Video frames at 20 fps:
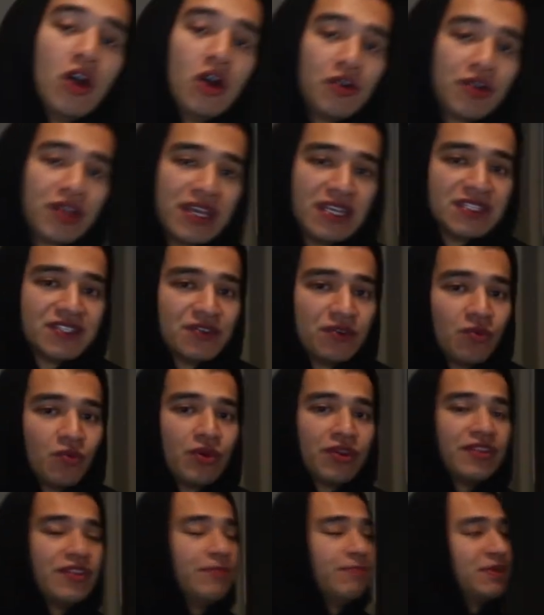Okay, so one
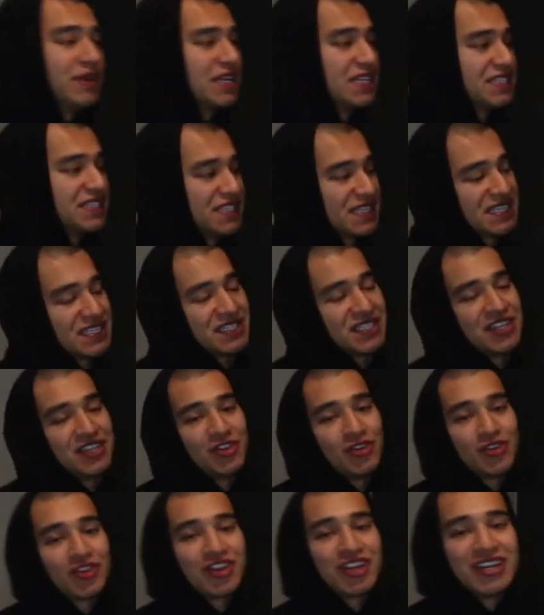of the biggest things that
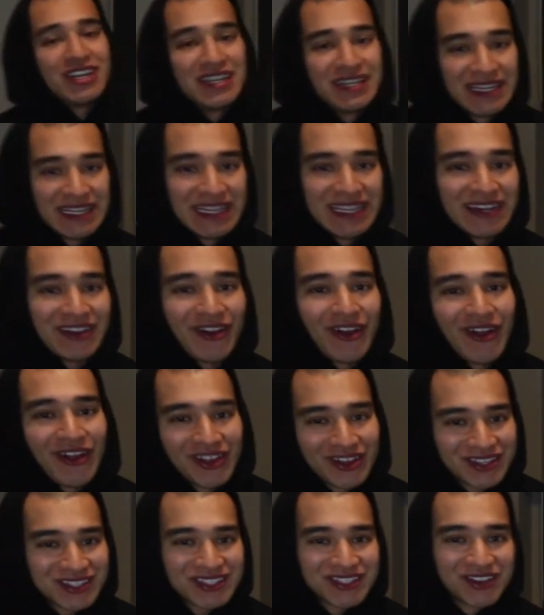you're going to need
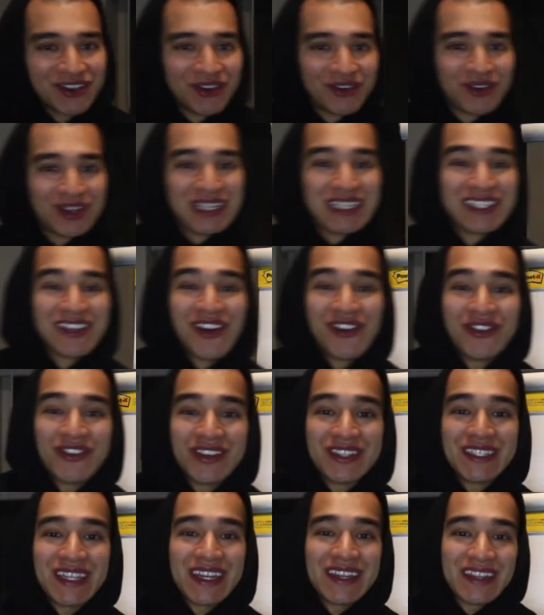also is
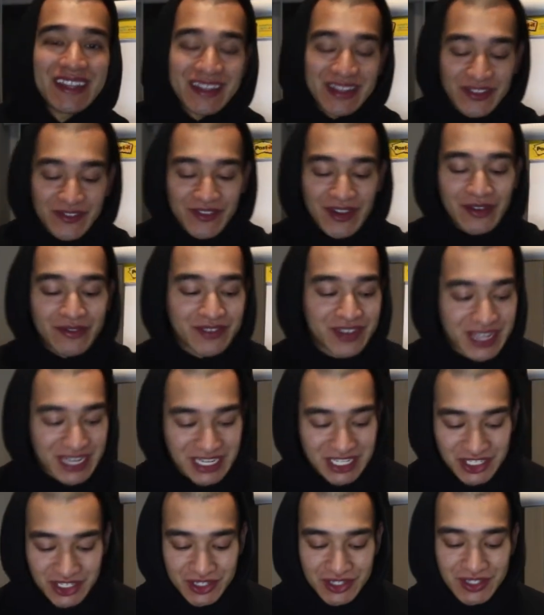understanding the
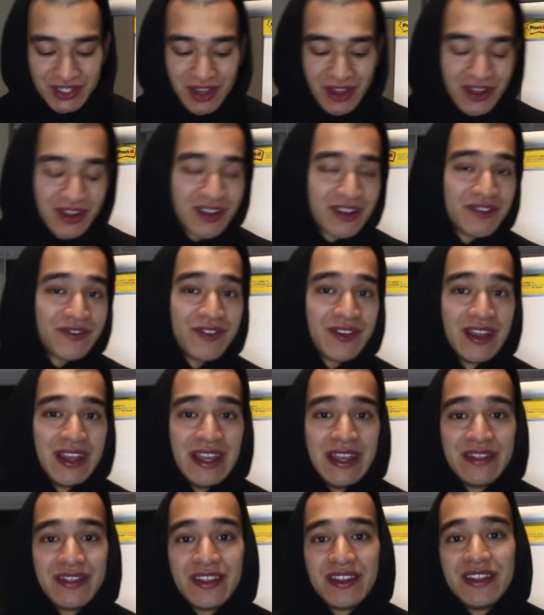foundations of
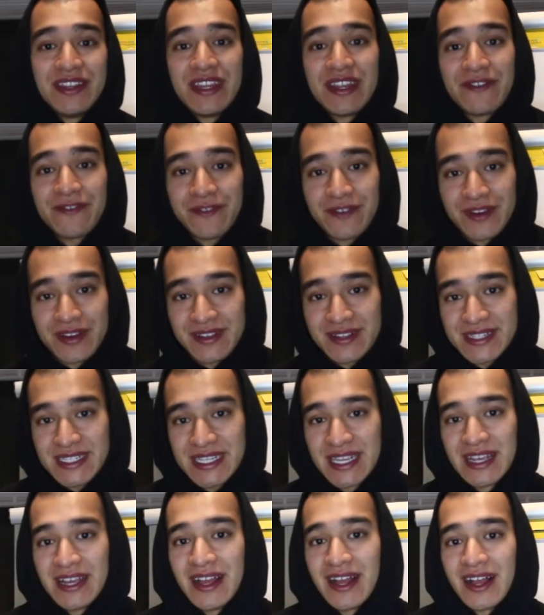the different
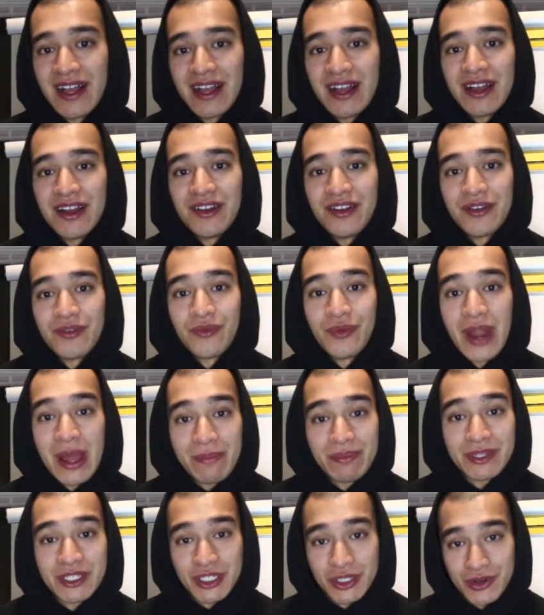
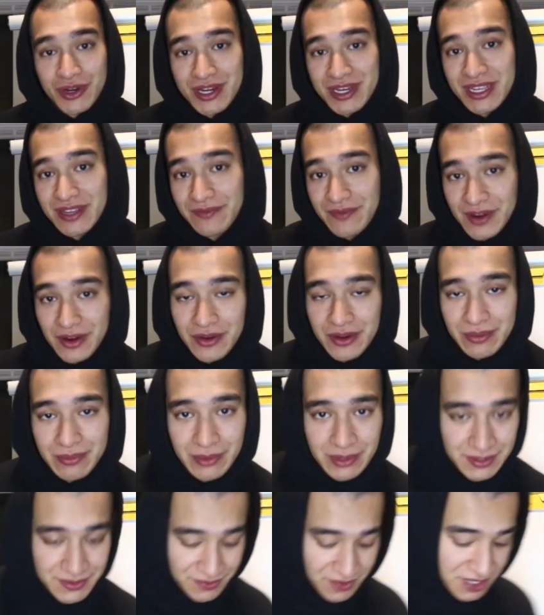rep training
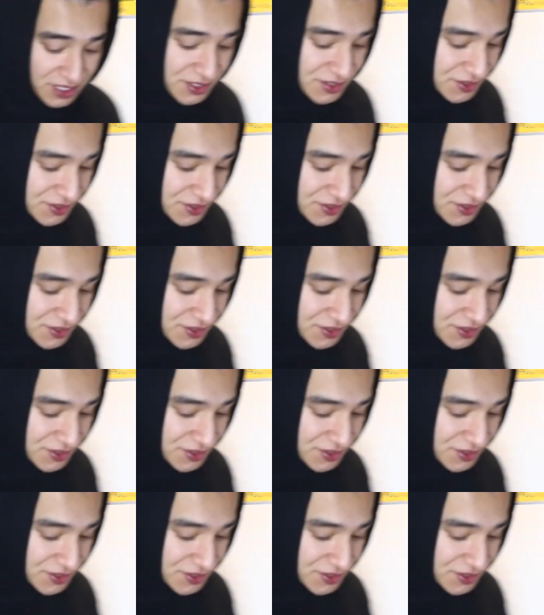variables, right?